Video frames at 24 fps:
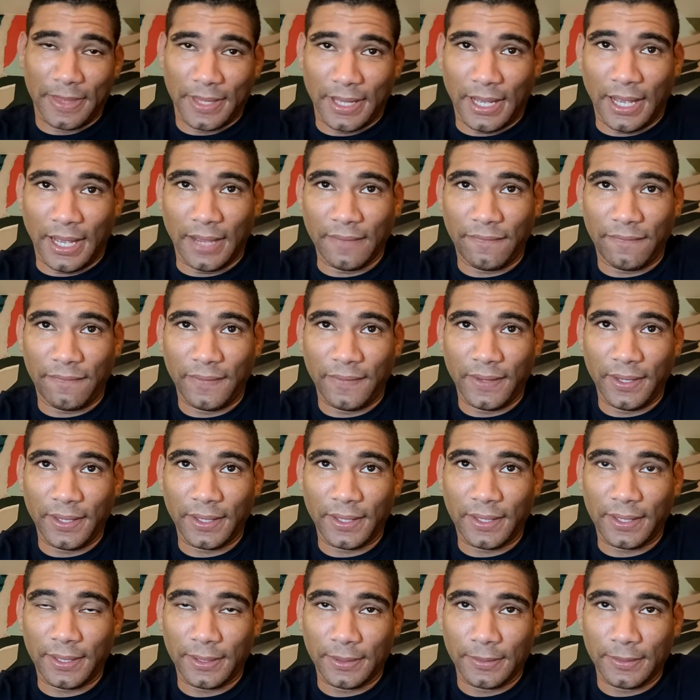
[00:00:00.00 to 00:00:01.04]
I
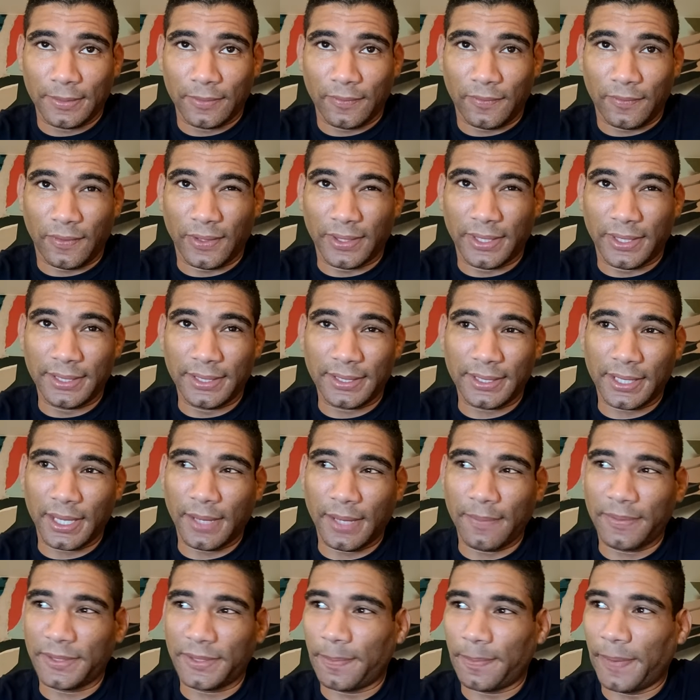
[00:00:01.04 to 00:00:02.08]
think for this
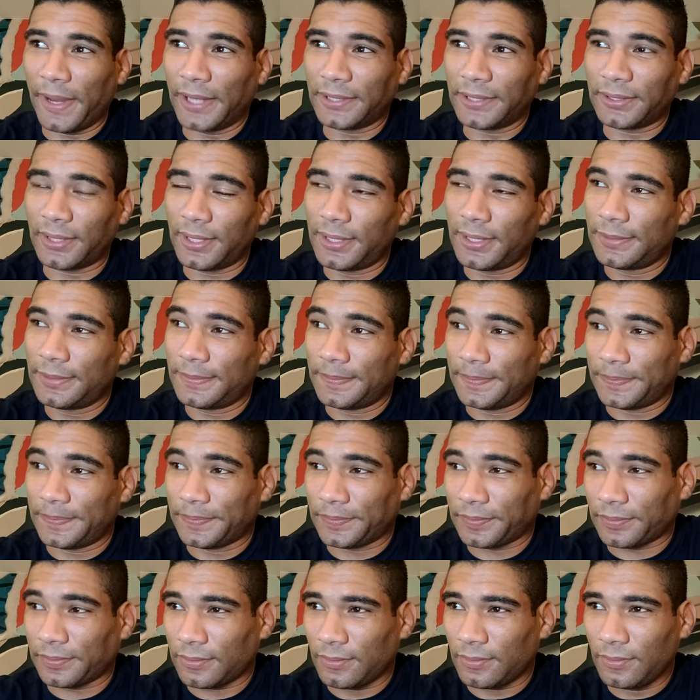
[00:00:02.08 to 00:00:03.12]
camp especially,
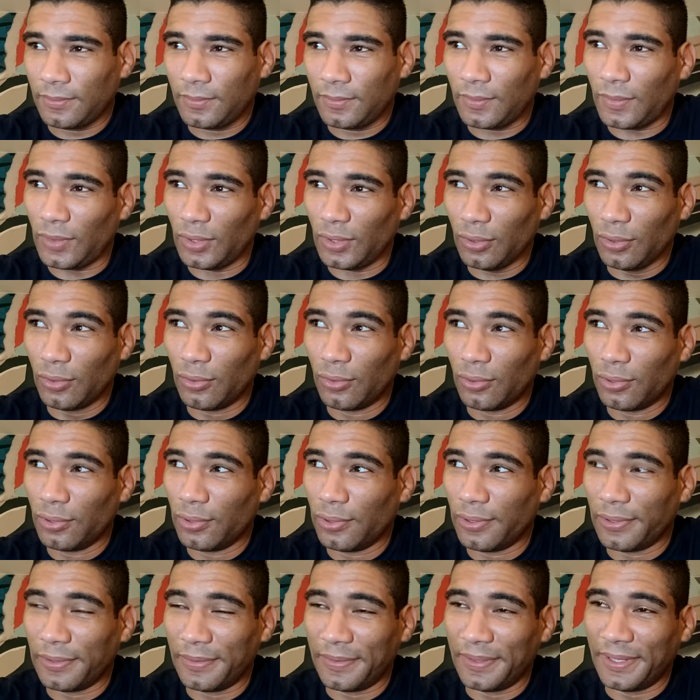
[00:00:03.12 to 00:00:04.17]

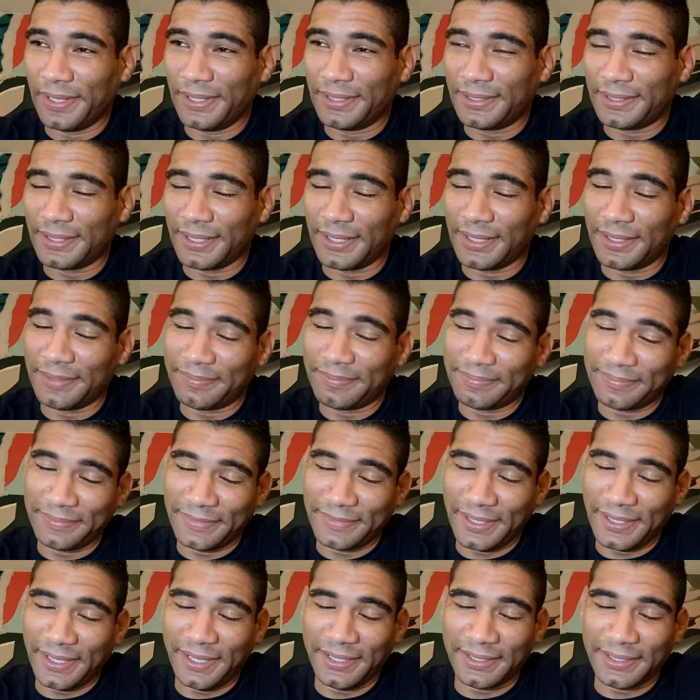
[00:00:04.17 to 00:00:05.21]
Julio,
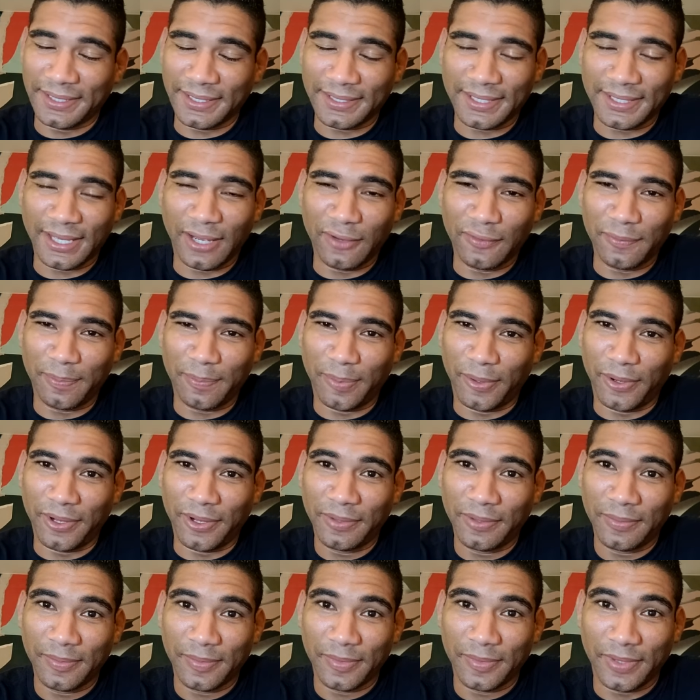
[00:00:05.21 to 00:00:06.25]
he's a southpaw,
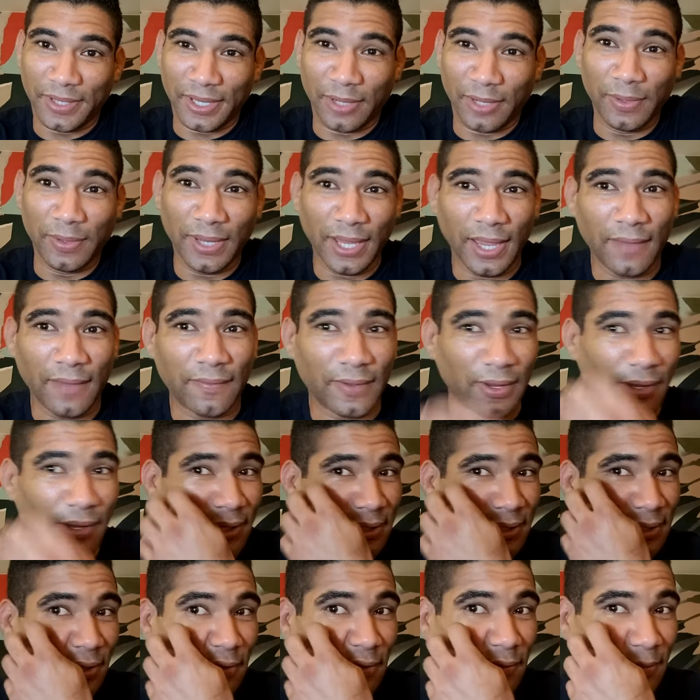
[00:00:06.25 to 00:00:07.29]
and we have a lot
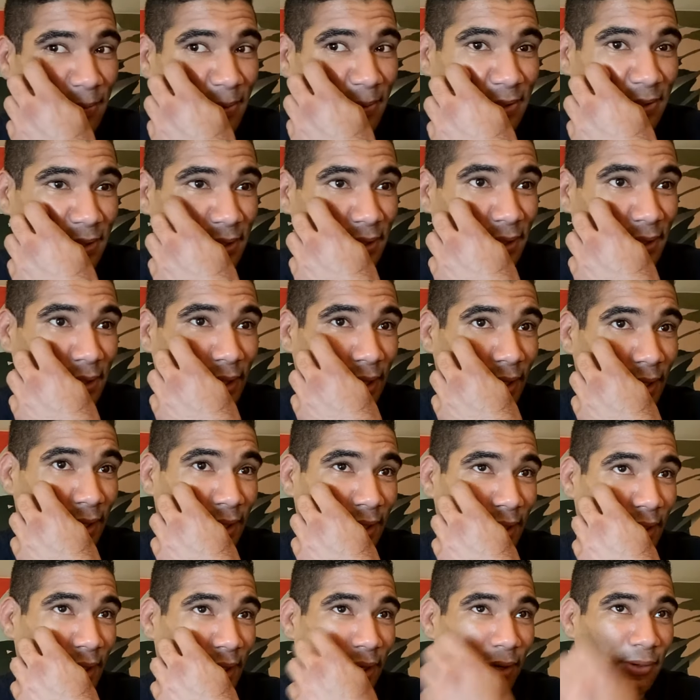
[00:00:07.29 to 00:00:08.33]
of southpaws
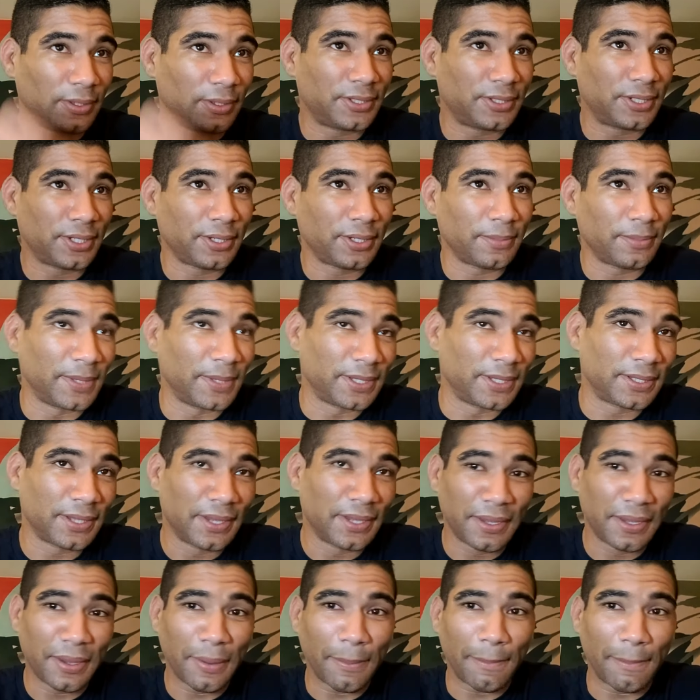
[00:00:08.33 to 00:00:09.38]
in our gym, but
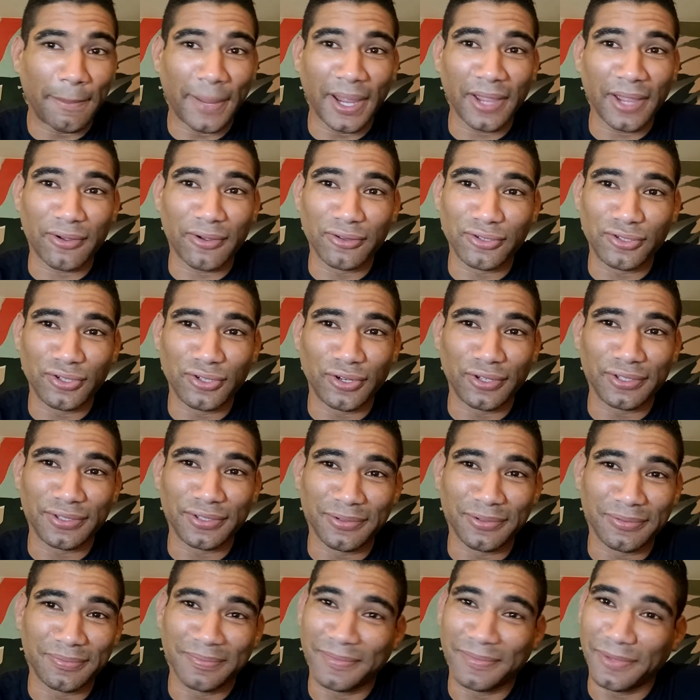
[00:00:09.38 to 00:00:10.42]
Michael
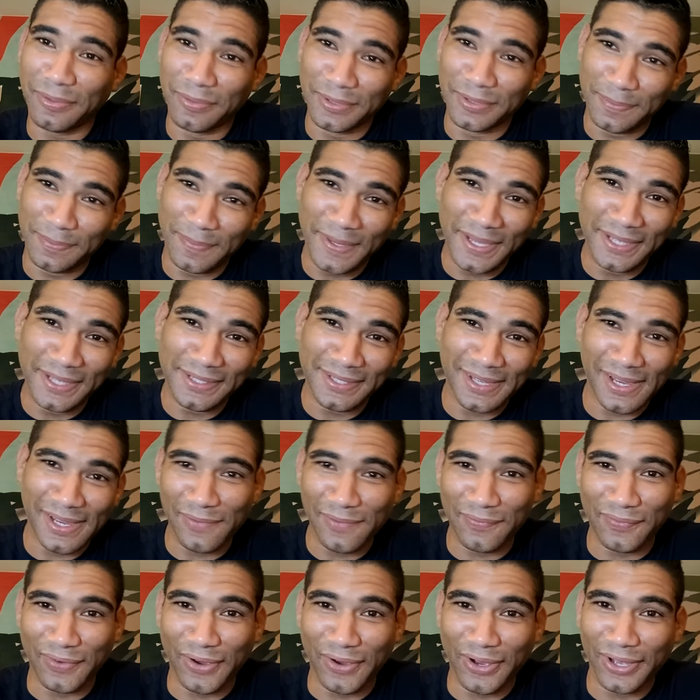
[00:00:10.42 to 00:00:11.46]
Johnson was busy,
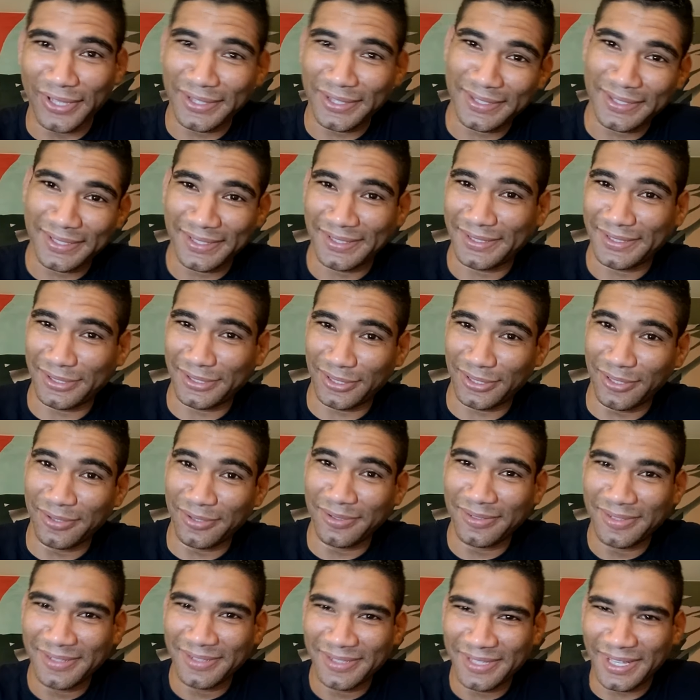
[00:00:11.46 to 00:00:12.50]
he fought,
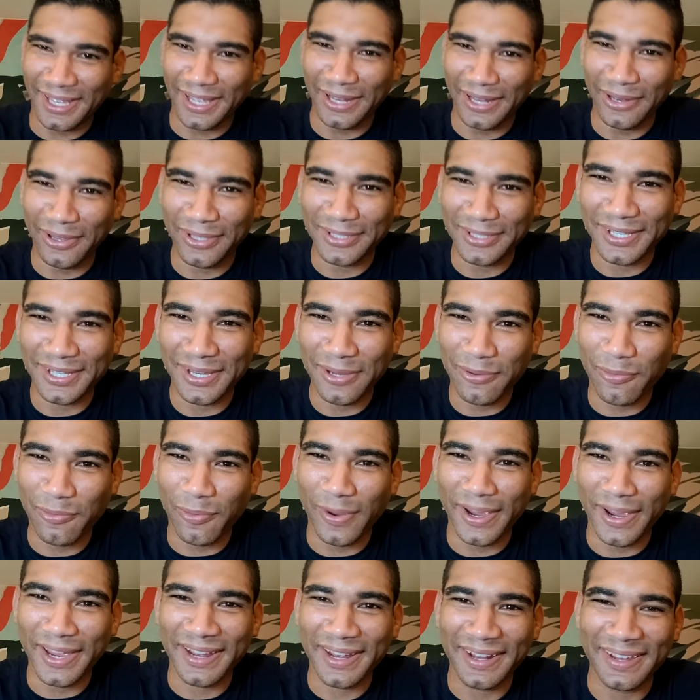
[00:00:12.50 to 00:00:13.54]
so I lost him
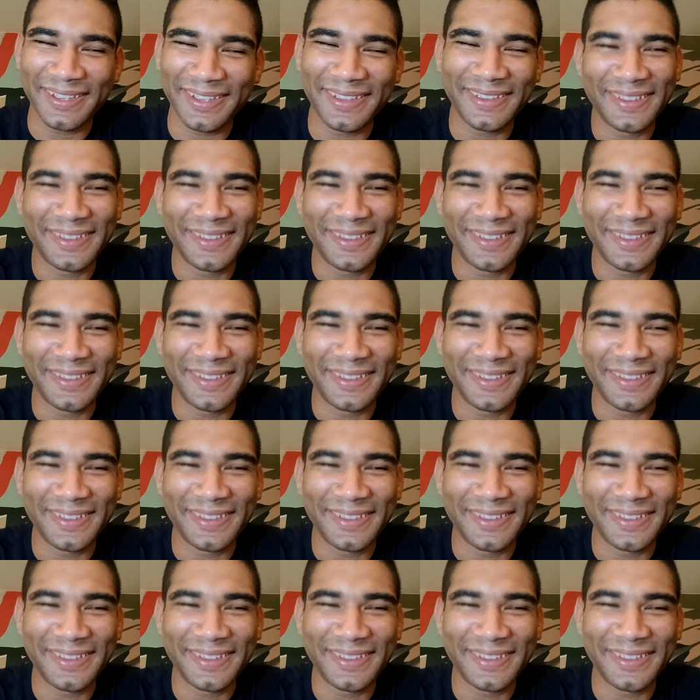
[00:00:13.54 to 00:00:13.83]
quickly.